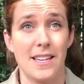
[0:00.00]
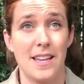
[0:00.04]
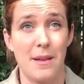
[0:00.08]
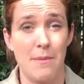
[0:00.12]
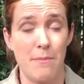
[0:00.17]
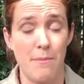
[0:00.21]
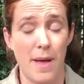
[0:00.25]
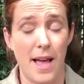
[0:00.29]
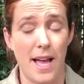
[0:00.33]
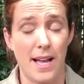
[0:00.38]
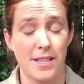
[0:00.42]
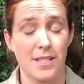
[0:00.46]

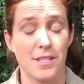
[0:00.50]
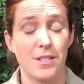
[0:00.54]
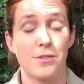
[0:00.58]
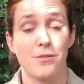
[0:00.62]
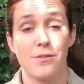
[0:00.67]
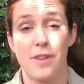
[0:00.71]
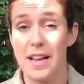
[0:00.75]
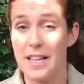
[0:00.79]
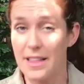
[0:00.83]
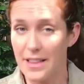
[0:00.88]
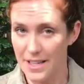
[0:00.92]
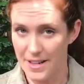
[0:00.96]
impacts
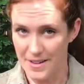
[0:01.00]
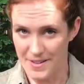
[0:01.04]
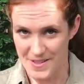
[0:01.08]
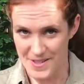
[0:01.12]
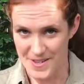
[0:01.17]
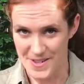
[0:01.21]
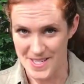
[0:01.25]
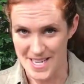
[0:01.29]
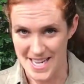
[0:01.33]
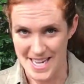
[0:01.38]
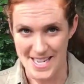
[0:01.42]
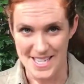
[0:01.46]
greatly on
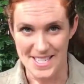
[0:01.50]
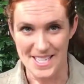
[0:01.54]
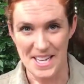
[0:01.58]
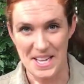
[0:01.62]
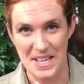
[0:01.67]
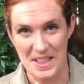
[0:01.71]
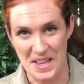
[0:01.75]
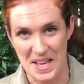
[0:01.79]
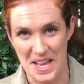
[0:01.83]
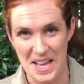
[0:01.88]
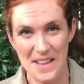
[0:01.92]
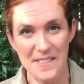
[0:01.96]
their
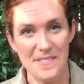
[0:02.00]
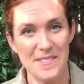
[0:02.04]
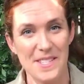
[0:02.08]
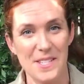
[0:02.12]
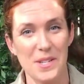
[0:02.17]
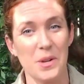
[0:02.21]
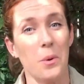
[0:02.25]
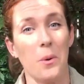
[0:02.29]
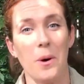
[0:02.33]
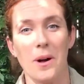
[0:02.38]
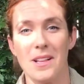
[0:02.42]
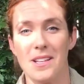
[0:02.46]
day-to-day lives.
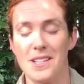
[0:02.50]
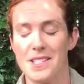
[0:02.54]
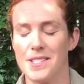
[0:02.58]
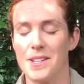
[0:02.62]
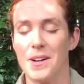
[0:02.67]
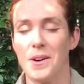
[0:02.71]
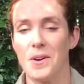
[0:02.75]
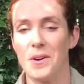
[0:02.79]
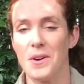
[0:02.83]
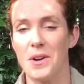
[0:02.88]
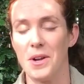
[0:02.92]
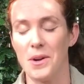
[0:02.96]
Koalas
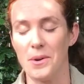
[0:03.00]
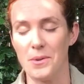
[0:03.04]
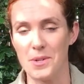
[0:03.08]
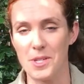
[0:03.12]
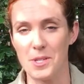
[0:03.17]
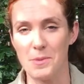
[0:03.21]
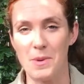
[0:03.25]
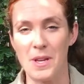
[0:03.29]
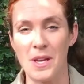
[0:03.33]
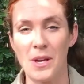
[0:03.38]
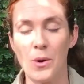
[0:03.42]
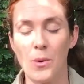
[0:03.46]
are known
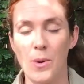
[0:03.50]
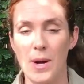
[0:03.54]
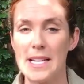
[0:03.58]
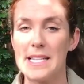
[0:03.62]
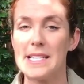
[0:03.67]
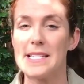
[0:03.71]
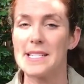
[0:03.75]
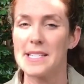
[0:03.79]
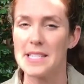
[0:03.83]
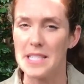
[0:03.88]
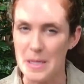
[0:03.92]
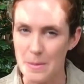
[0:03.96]
to be
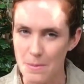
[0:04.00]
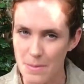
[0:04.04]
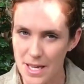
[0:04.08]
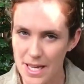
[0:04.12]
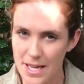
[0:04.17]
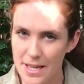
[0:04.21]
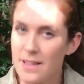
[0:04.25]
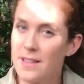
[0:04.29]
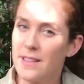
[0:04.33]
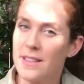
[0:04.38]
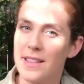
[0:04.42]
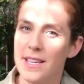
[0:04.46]
quite
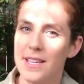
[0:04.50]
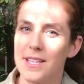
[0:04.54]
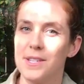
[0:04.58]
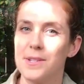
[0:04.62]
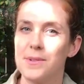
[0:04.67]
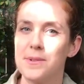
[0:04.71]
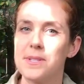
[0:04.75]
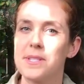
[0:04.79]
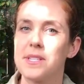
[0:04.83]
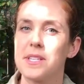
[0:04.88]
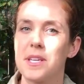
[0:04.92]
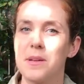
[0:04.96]
sleepy. They
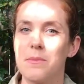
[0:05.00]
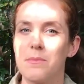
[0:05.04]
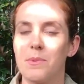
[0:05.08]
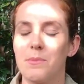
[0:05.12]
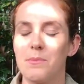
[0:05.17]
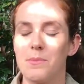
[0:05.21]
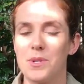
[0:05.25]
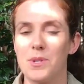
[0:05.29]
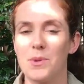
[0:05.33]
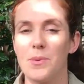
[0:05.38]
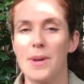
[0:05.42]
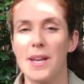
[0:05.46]
do sleep
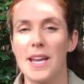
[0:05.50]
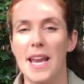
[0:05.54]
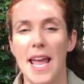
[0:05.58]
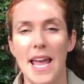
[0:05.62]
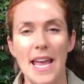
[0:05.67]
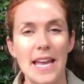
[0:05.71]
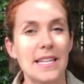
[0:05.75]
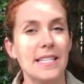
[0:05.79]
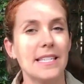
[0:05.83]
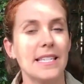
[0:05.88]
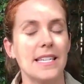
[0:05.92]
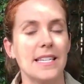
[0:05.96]
between
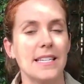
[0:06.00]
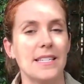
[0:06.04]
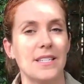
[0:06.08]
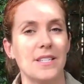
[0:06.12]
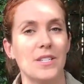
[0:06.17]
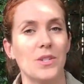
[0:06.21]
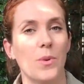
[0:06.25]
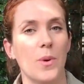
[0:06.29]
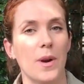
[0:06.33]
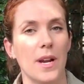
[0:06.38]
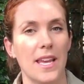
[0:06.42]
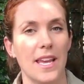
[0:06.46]
18 to
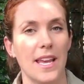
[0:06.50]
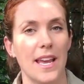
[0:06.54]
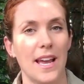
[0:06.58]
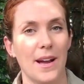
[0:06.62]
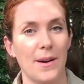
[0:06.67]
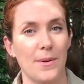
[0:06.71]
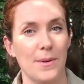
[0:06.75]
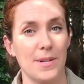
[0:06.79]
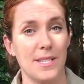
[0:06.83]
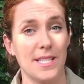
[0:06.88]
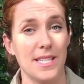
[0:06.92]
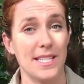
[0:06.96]
20
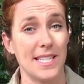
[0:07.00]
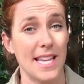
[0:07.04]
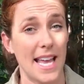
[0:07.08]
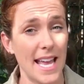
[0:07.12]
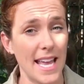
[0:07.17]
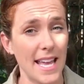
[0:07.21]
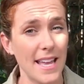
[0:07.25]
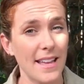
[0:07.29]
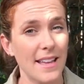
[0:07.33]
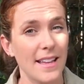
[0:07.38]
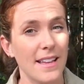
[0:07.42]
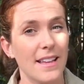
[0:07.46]
hours a
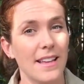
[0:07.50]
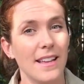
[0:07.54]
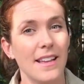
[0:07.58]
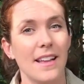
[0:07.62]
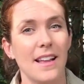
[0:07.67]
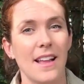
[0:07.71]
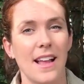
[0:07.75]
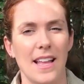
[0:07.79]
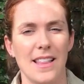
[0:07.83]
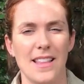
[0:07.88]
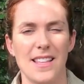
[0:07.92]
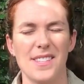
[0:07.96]
day.
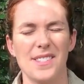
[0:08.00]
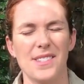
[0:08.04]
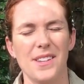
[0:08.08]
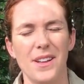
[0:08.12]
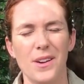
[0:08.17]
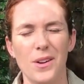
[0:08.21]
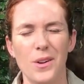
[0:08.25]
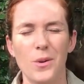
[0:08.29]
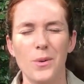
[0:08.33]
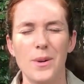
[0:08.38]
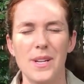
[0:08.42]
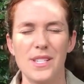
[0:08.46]
And that's
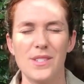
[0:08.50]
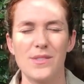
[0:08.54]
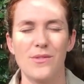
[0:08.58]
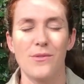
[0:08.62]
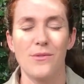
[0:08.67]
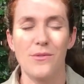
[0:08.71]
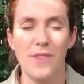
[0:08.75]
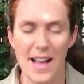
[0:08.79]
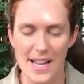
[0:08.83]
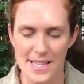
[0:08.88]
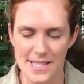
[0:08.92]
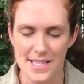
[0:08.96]
not always
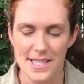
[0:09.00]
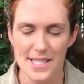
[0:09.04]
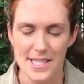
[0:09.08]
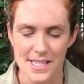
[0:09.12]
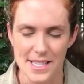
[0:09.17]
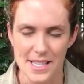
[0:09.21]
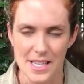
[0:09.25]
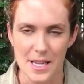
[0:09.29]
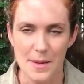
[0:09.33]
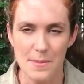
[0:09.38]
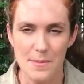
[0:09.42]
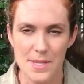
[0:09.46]
fast
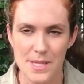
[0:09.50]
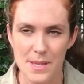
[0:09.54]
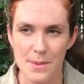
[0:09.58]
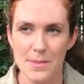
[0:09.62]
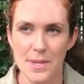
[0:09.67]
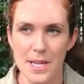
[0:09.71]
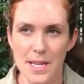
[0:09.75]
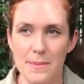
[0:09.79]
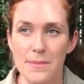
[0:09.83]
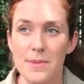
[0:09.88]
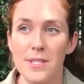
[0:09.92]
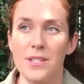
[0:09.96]
asleep.
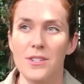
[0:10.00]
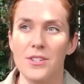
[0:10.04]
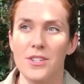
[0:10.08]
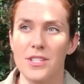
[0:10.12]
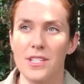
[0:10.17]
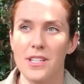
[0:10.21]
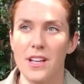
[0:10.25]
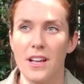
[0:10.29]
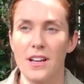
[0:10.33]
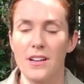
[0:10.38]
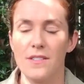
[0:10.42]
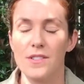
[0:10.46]
Sometimes they're
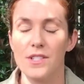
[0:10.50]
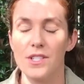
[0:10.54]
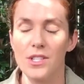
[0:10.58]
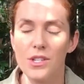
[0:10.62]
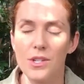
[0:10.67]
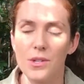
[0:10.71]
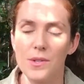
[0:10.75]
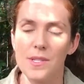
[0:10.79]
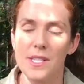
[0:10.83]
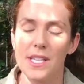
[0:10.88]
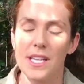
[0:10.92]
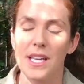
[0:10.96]
just kind of
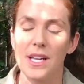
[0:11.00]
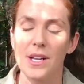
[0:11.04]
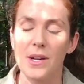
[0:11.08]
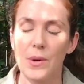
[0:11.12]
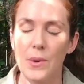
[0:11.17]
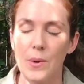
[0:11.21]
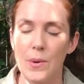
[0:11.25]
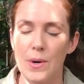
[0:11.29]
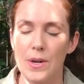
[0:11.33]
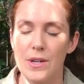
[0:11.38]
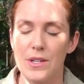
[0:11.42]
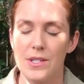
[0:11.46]
snoozing
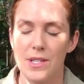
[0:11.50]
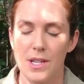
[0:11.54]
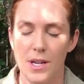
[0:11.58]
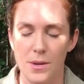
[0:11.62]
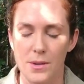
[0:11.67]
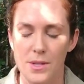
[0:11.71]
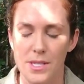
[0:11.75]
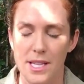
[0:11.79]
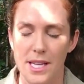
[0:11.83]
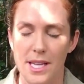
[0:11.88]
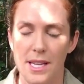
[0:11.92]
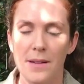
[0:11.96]
or
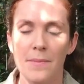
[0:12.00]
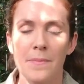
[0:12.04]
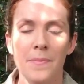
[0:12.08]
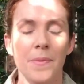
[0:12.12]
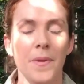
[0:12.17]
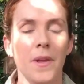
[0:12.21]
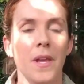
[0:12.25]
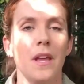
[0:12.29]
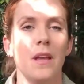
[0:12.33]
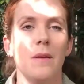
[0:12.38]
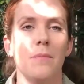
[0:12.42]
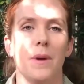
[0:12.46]
dozing.
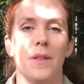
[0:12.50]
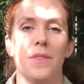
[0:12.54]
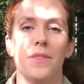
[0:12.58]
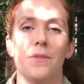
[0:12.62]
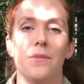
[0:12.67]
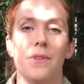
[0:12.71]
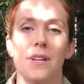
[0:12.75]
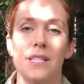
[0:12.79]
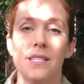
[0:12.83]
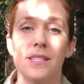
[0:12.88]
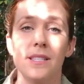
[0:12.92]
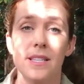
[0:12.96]
But
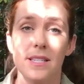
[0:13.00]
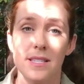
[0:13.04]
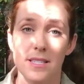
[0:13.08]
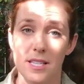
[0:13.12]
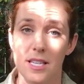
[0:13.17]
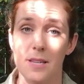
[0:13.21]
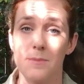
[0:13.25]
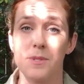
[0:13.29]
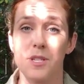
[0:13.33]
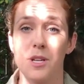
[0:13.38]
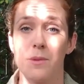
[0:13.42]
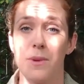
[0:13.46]
the reason they
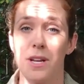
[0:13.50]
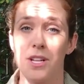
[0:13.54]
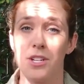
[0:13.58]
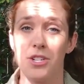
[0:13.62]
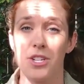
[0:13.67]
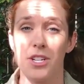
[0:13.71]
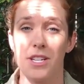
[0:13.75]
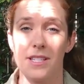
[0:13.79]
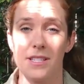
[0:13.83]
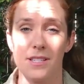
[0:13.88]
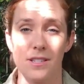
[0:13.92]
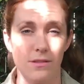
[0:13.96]
sleep so
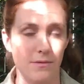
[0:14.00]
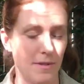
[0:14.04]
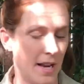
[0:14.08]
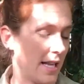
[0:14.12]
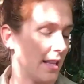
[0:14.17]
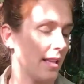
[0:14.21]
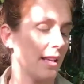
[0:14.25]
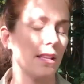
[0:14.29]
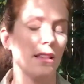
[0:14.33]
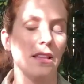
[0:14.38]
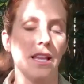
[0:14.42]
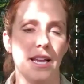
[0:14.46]
much is
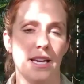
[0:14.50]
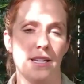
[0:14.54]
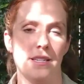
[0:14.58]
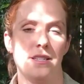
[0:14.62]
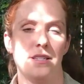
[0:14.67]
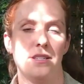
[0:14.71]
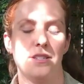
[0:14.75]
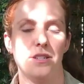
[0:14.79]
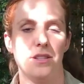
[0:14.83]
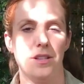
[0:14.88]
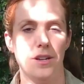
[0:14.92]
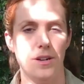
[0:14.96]
directly
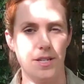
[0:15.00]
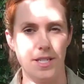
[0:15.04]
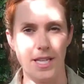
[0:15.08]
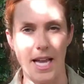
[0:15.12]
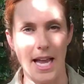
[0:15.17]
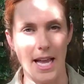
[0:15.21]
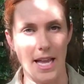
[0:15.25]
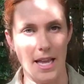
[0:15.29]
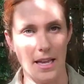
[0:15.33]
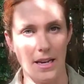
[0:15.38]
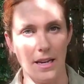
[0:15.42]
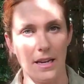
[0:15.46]
linked to their
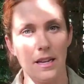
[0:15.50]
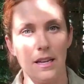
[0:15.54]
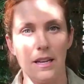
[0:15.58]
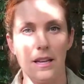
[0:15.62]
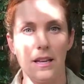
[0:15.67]
diet.